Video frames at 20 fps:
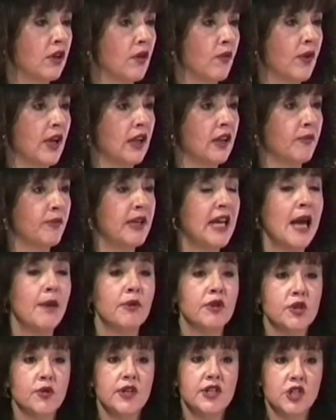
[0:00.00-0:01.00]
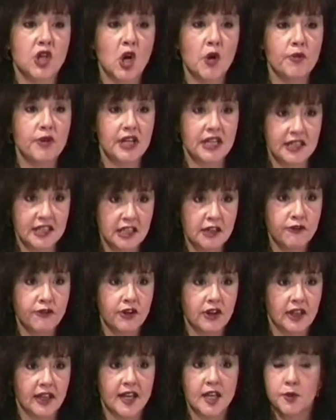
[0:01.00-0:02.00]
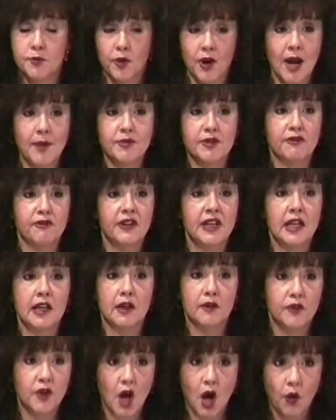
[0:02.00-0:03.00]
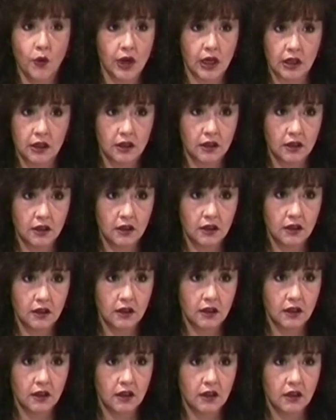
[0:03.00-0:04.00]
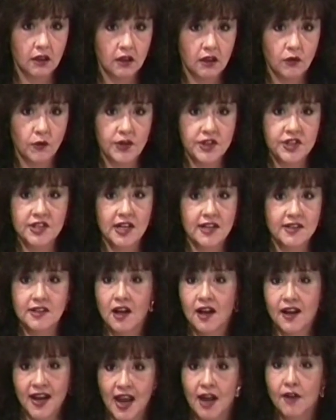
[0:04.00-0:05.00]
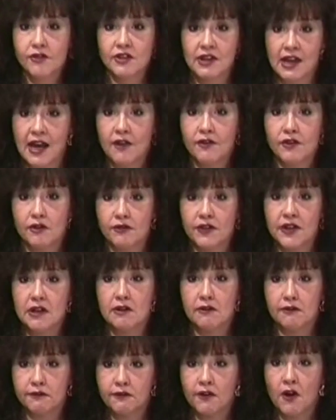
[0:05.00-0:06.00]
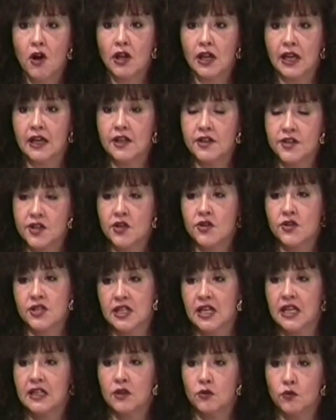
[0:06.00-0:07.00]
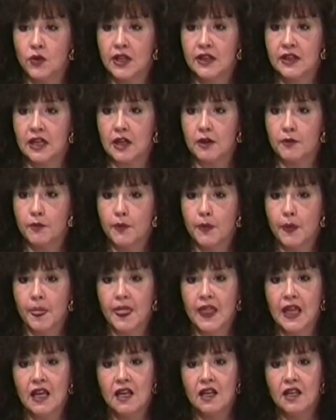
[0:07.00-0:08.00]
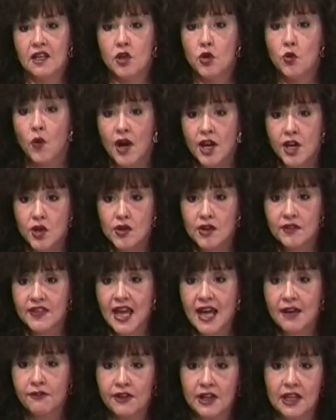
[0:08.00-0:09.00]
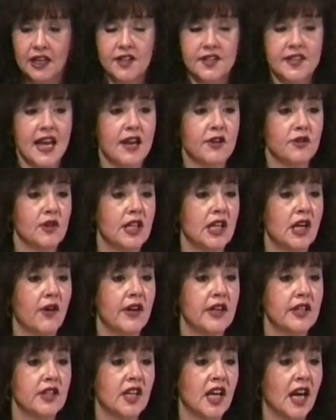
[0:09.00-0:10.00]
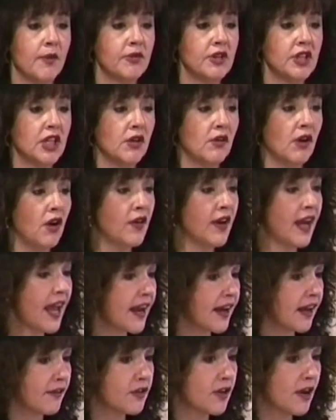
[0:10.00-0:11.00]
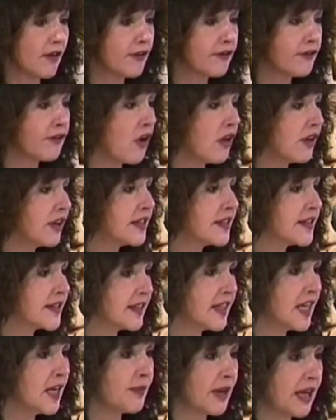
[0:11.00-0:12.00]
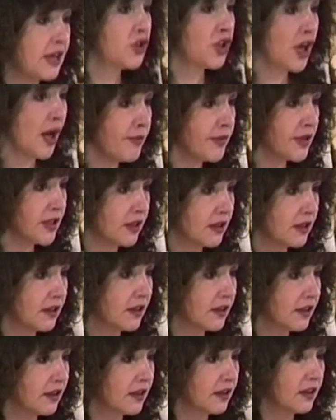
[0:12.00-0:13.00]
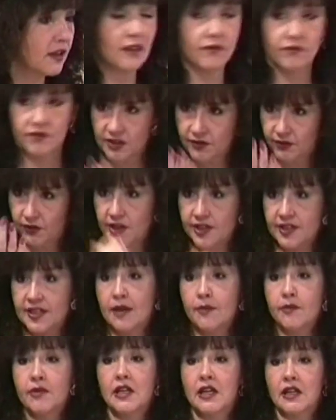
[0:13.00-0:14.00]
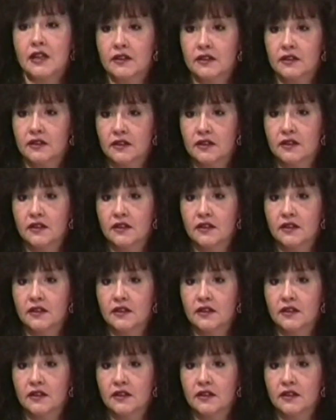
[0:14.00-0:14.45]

will be able to interpret it differently as perhaps a feeling of going, which does not have to have the fear of falling associated with it. And you wonder if that feeling is actually going to come to you. Okay, have you ever fallen asleep and jumped? It's the very same thing.